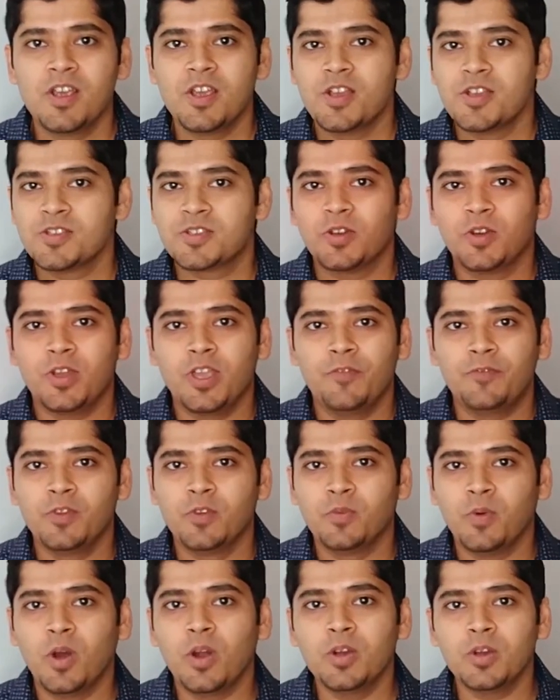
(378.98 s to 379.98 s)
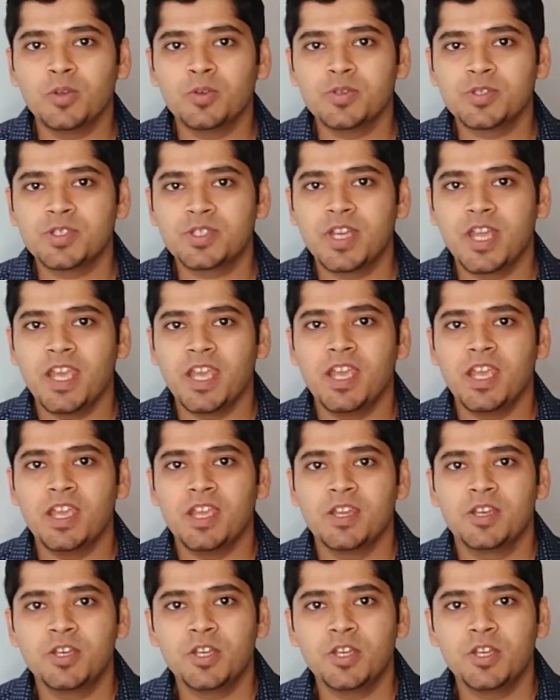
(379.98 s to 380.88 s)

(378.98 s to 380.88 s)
So if you want to stay